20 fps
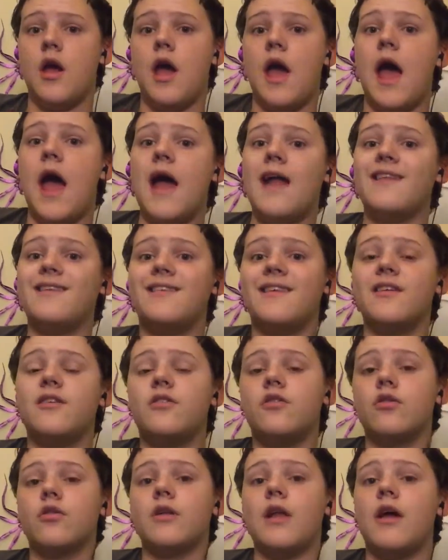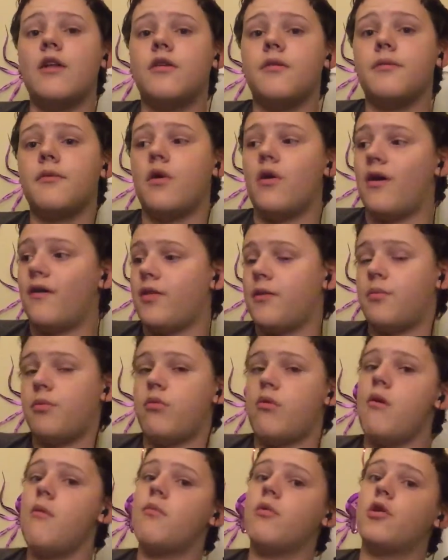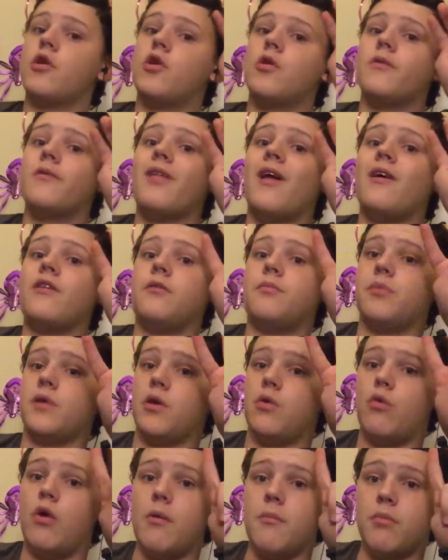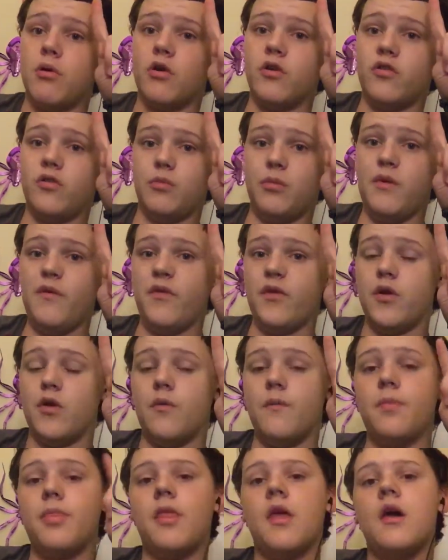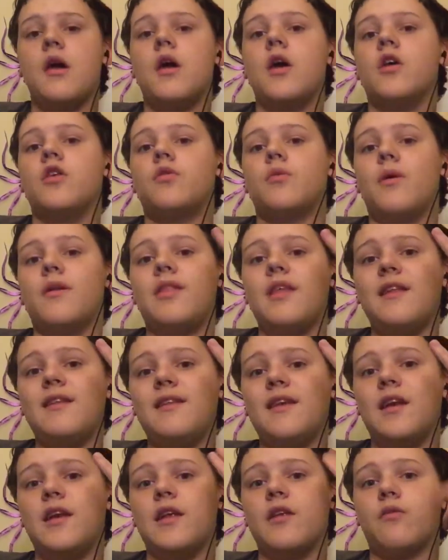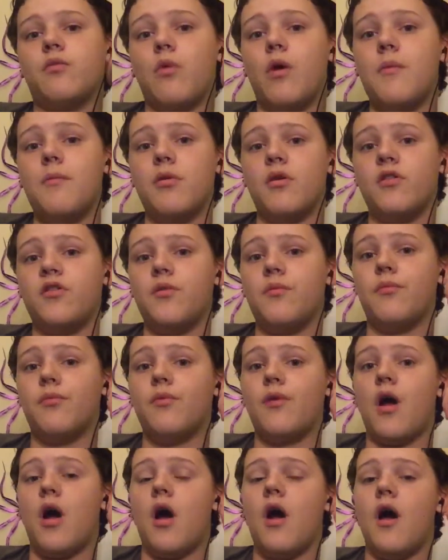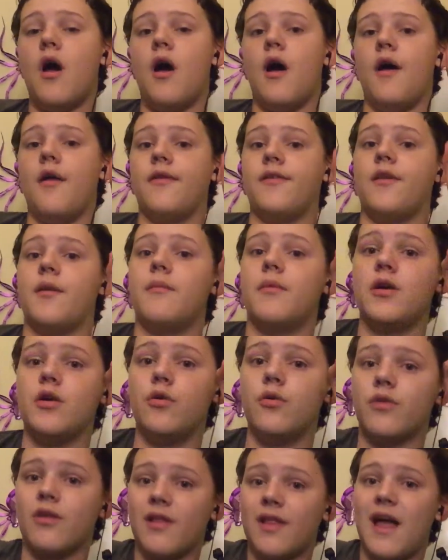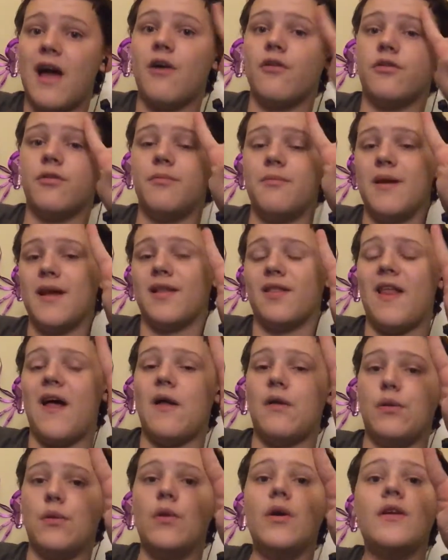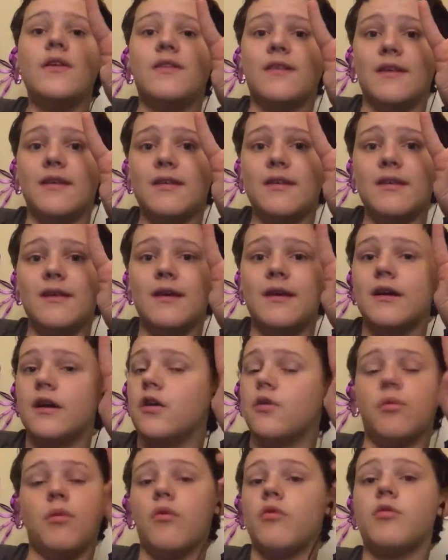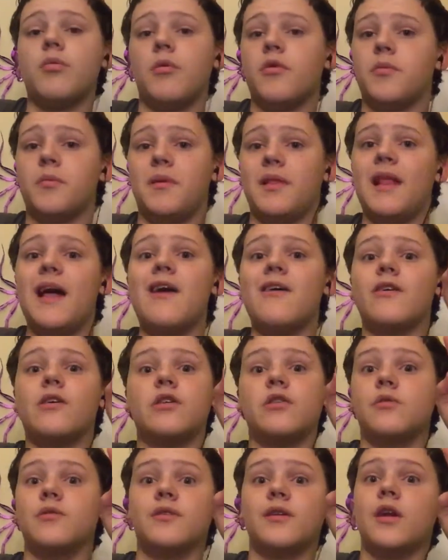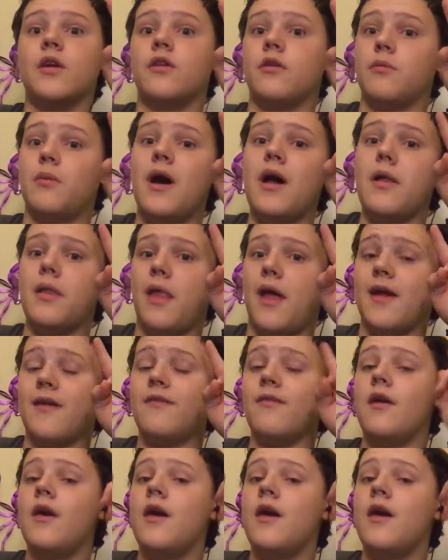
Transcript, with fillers: And since you're allowed to go out the perimeter, you're allowed to bring one person with you. So what they did is one person brought somebody who's allowed to make loud noises because we weren't supposed to be loud because it was scared of wildlife.